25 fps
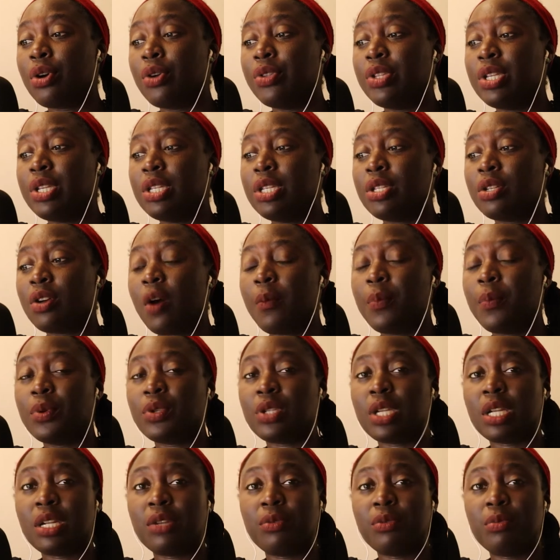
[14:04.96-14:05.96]
all these couples
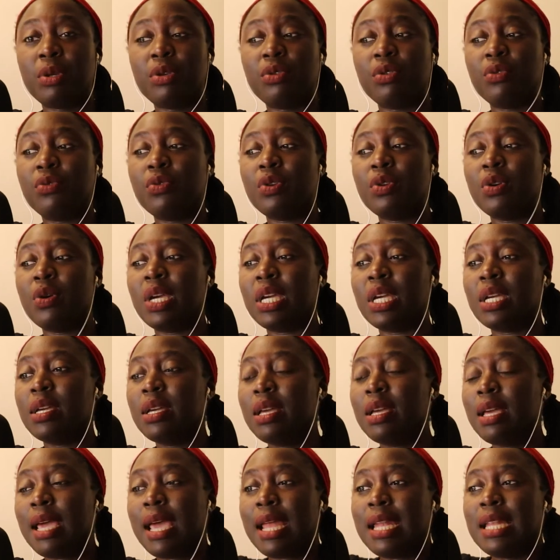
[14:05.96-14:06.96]
that I've been reviewing,
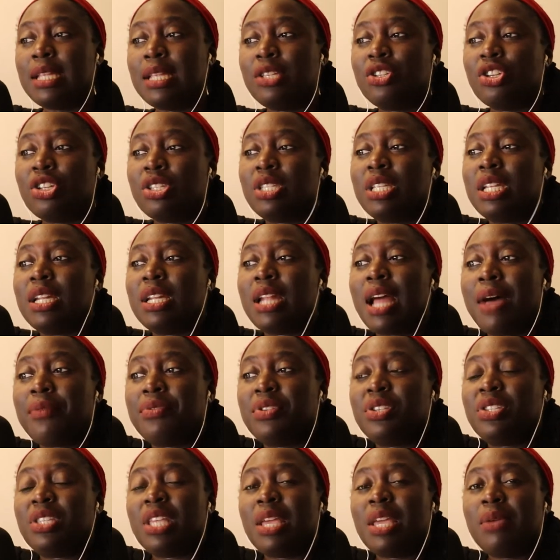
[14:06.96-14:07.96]
and it just didn't have
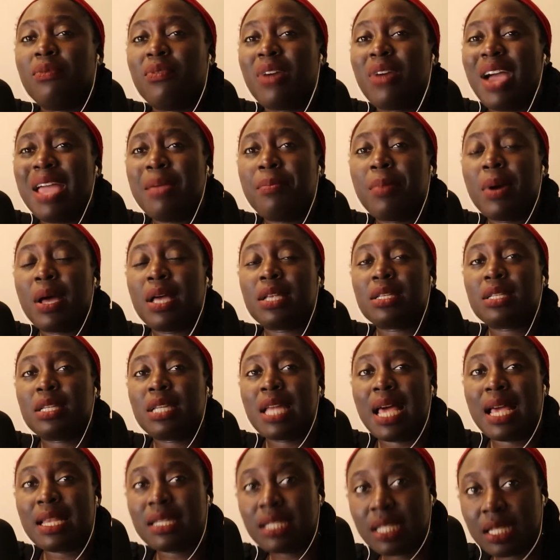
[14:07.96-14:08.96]
the same vibe as
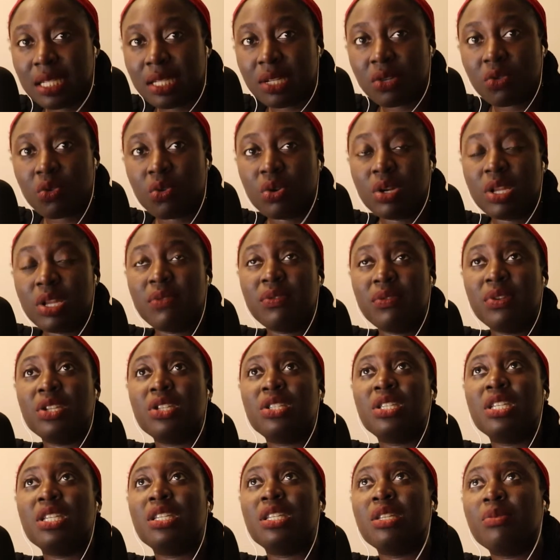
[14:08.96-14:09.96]
last season or even the
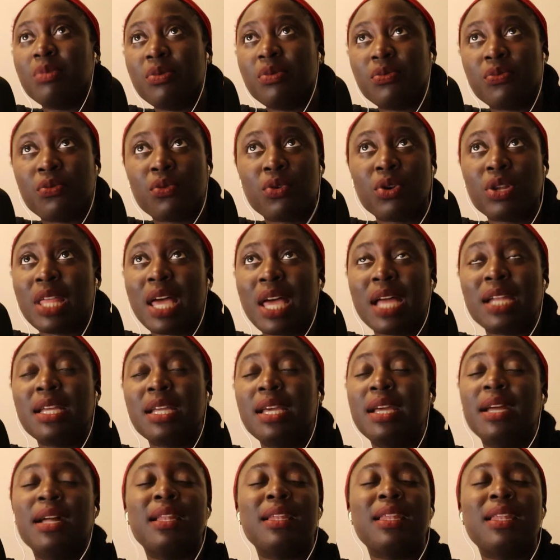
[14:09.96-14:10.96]
season before that.
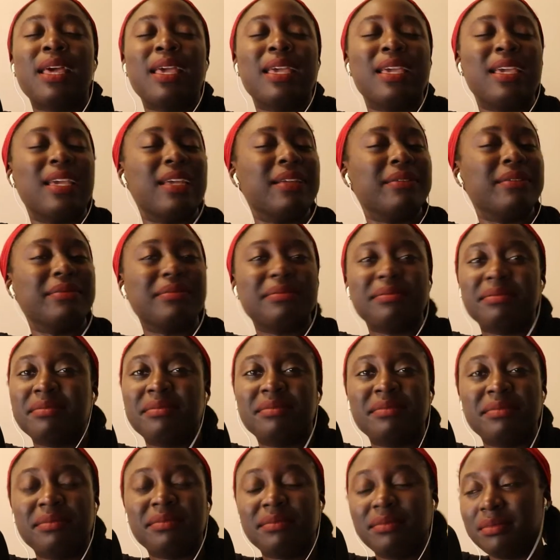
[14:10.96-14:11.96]
Like,
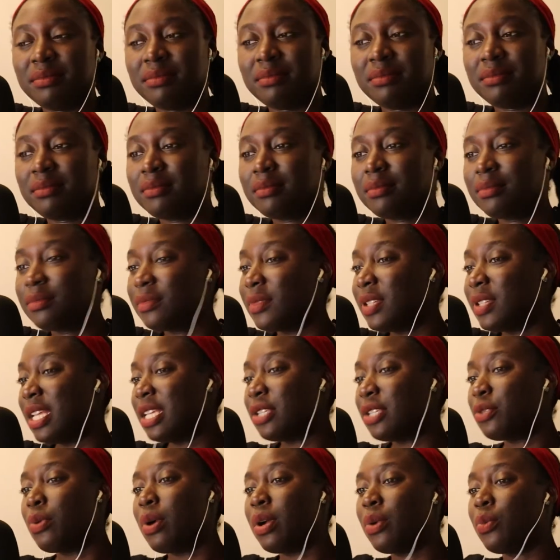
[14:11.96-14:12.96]

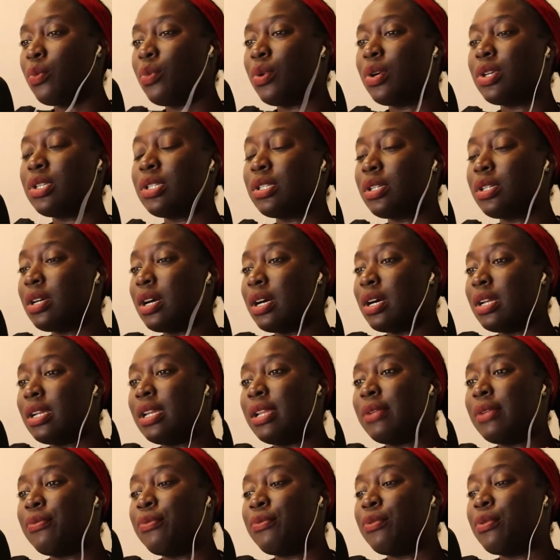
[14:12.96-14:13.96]
this one wasn't
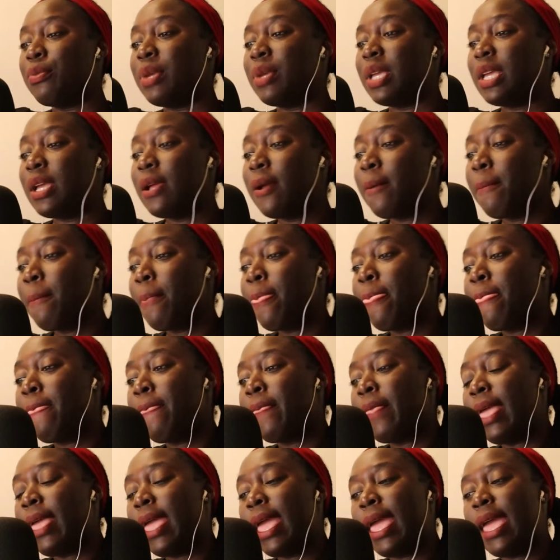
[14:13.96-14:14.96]
cutting it for me.
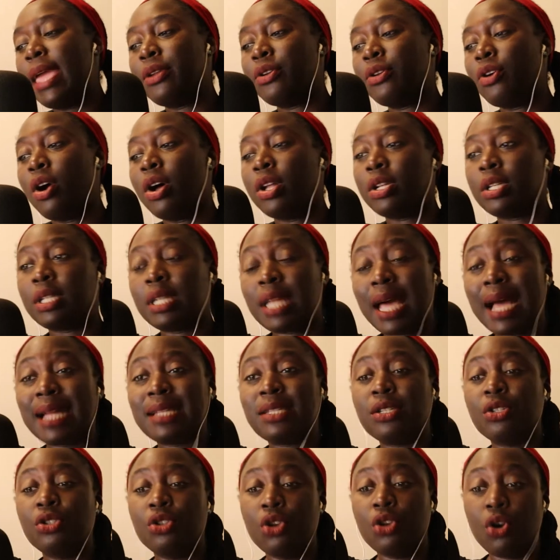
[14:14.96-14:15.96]
And on
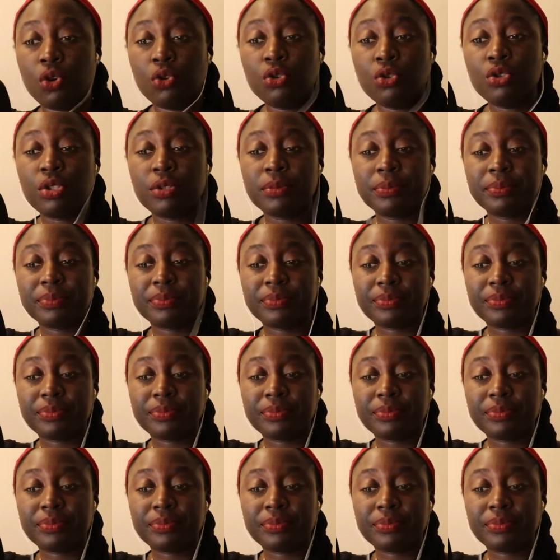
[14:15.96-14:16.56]
that note,